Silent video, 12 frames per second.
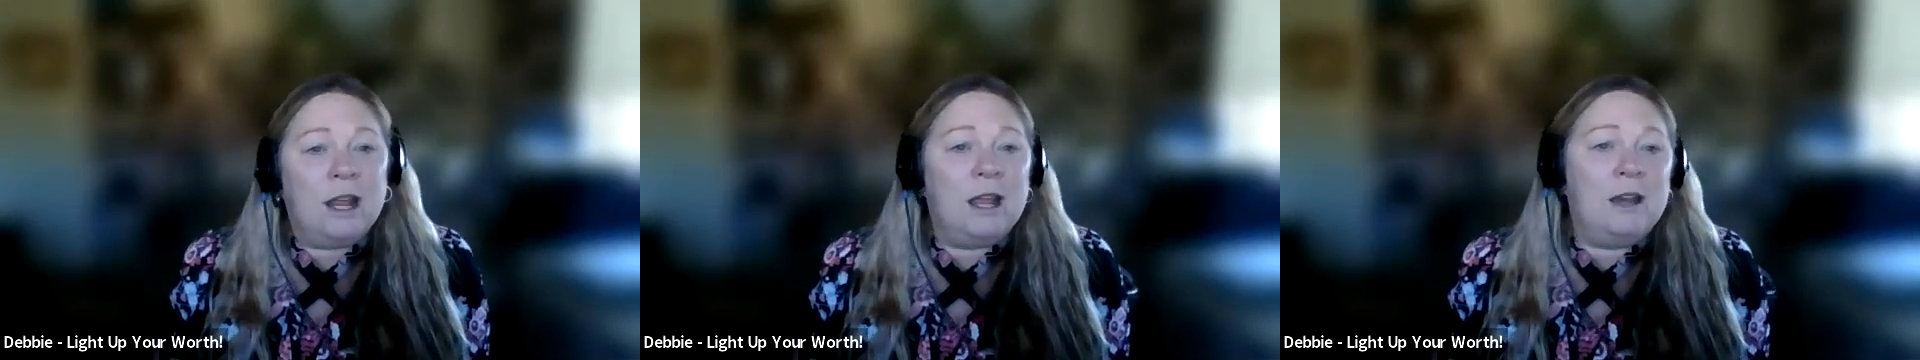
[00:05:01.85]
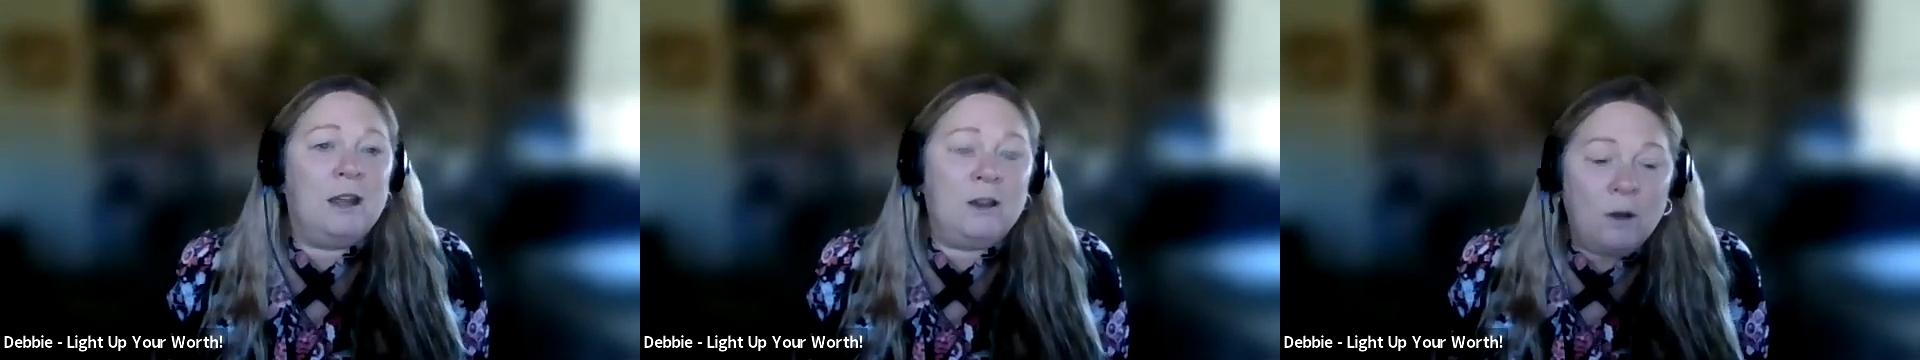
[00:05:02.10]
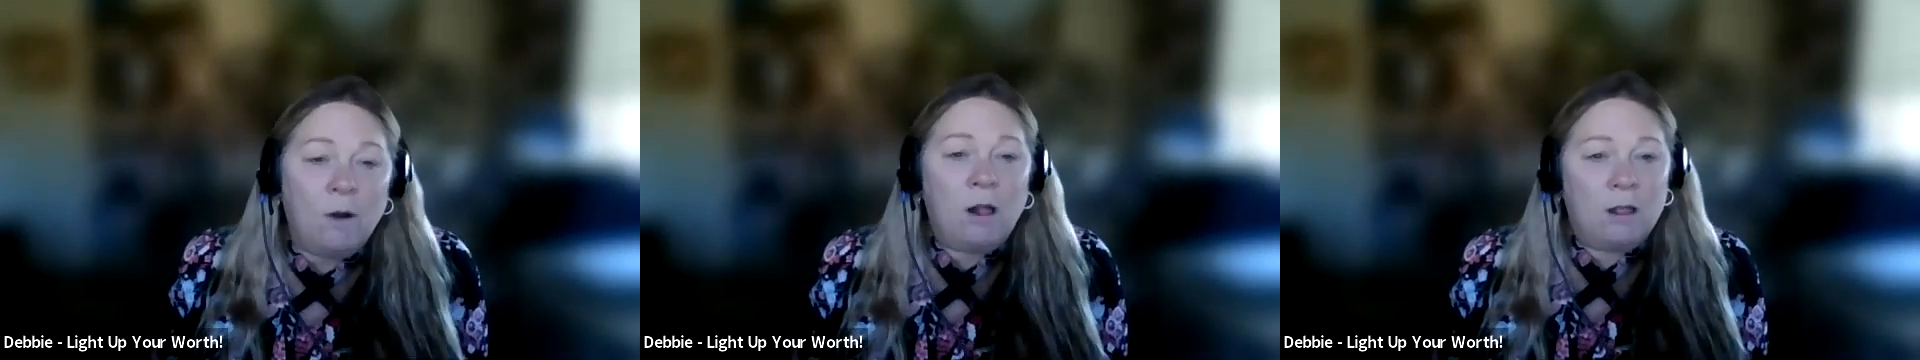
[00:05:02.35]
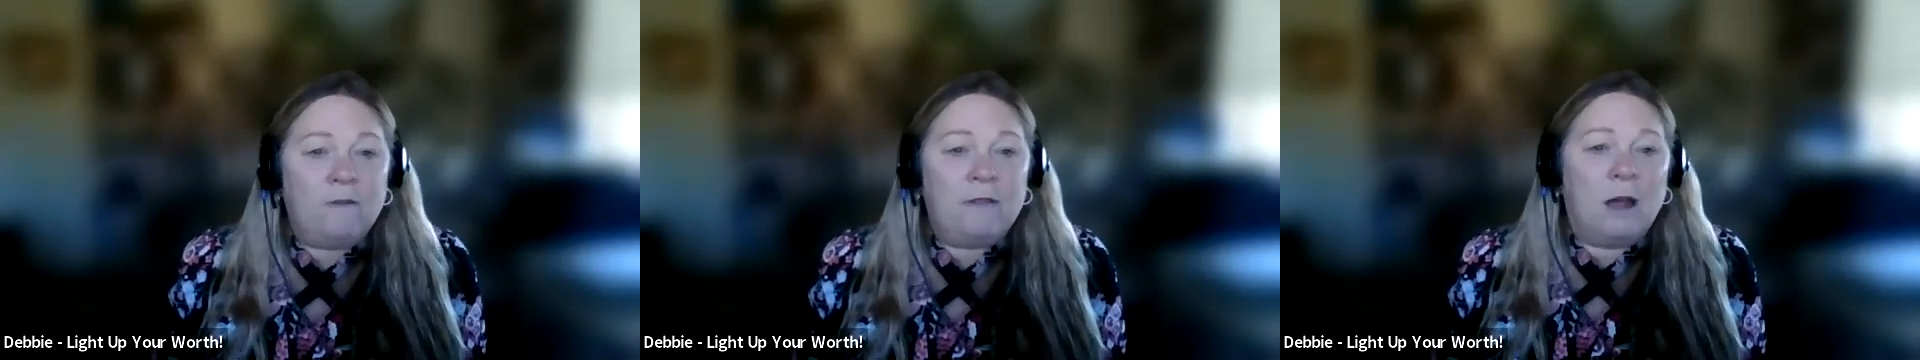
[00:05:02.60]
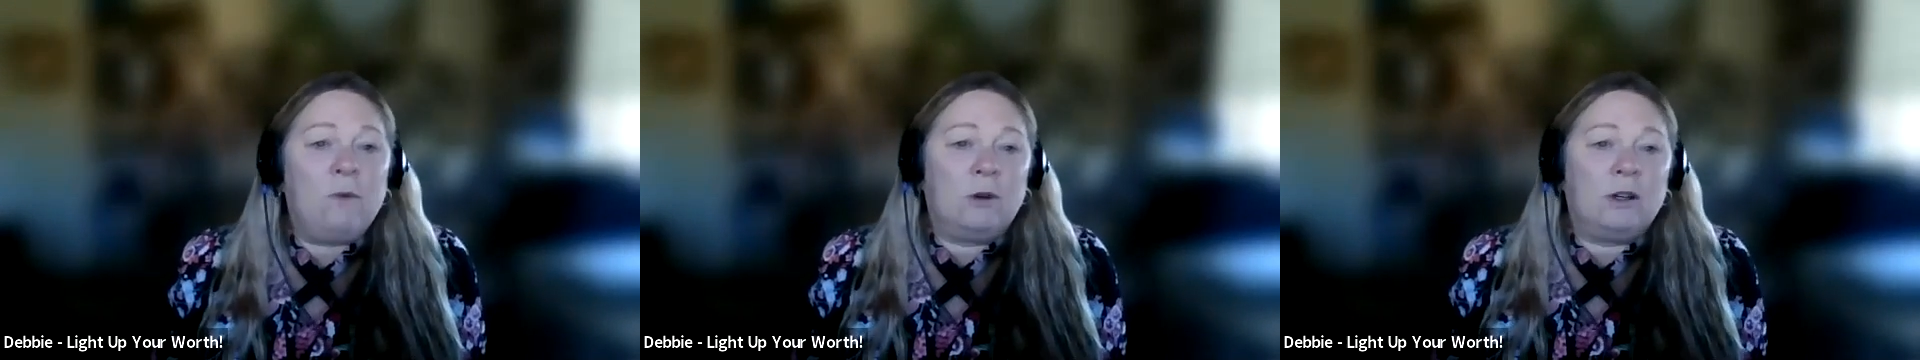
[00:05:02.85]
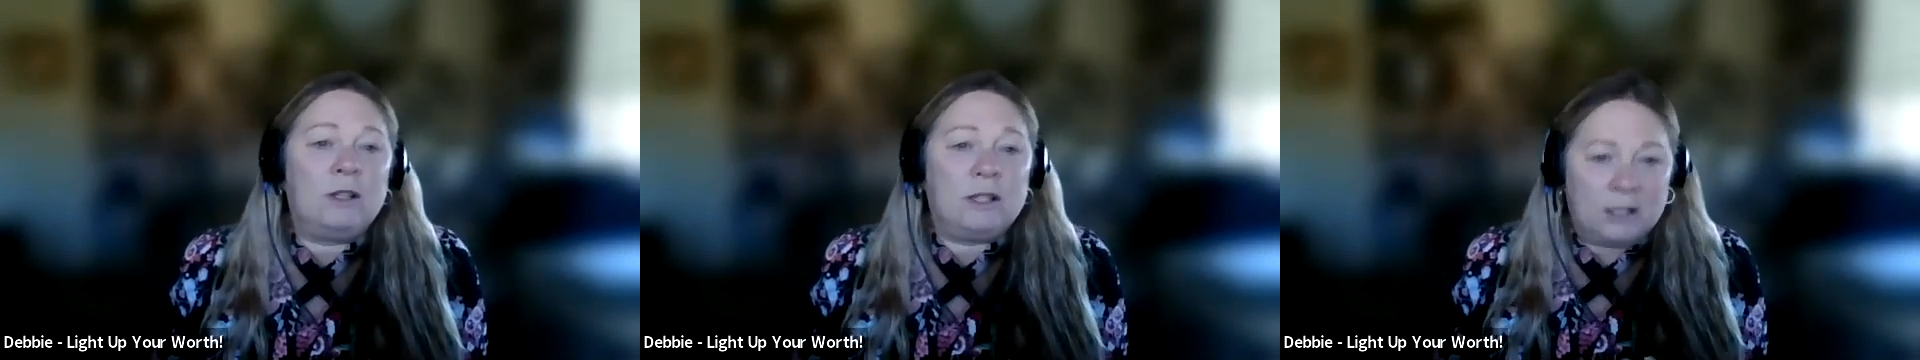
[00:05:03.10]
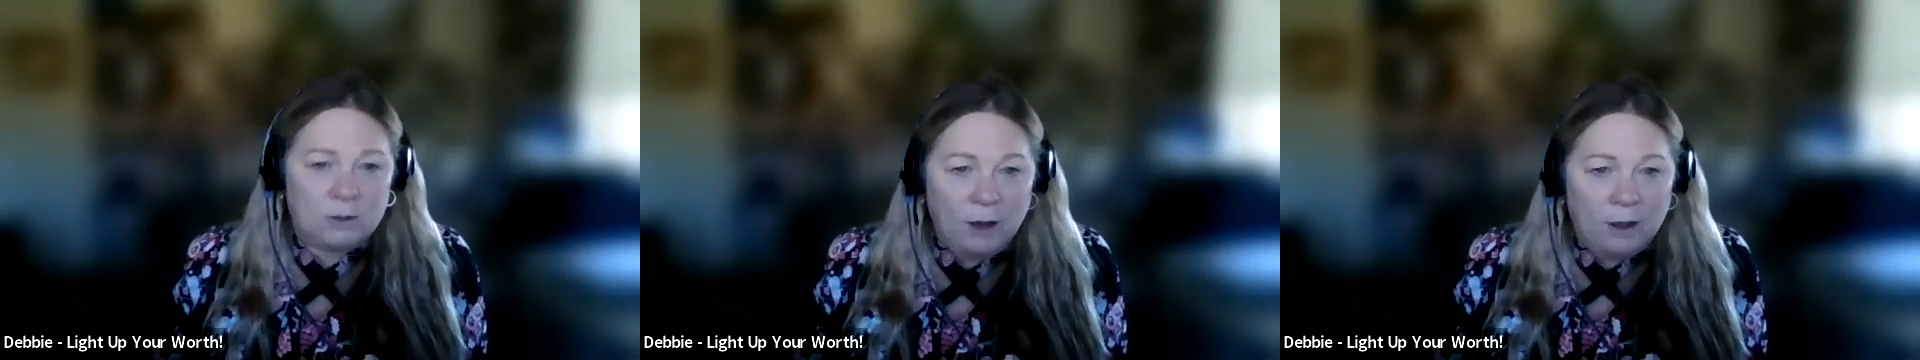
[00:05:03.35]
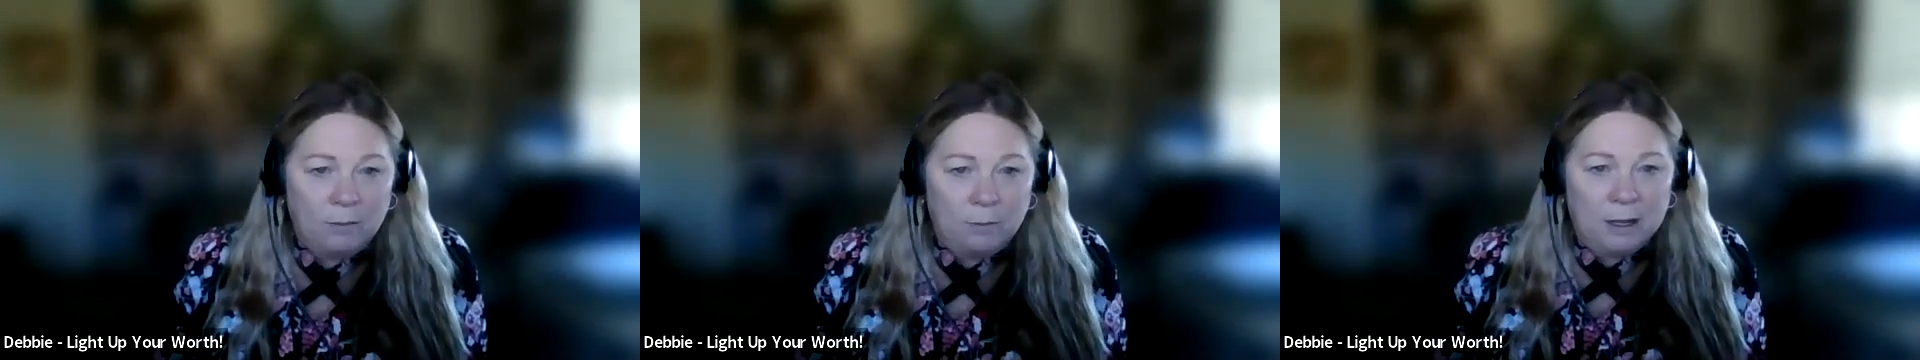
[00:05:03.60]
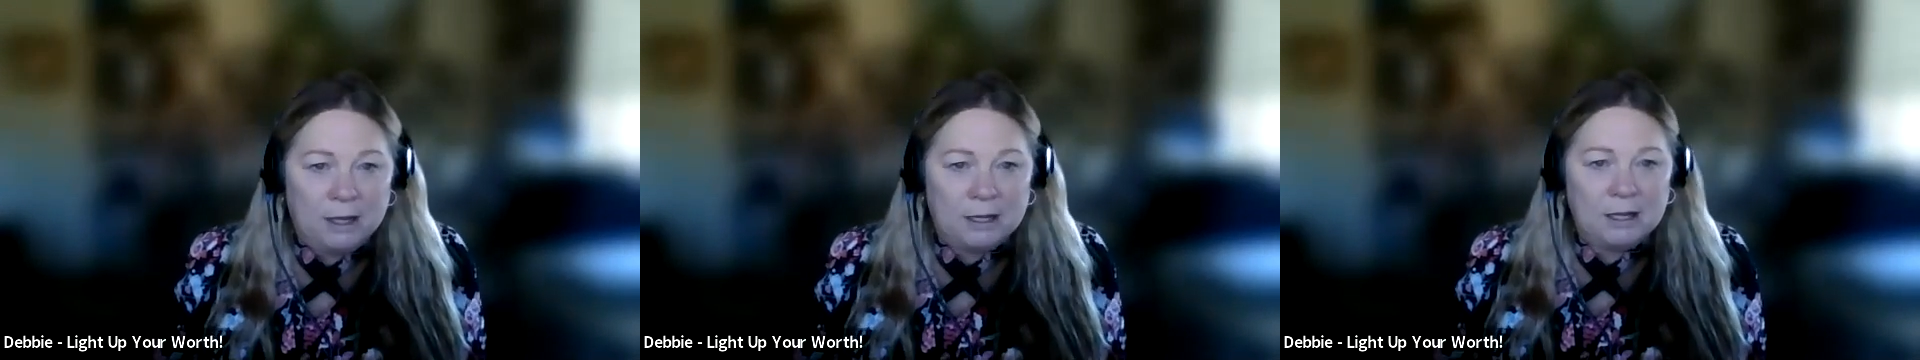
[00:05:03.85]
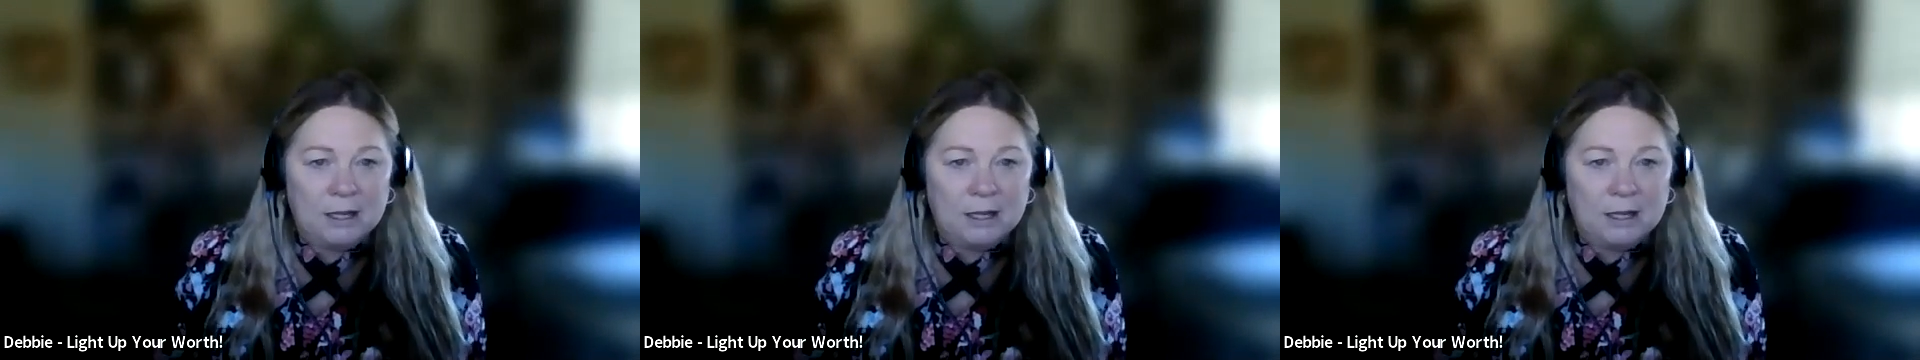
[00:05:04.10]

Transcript: and I know all of that works as well, but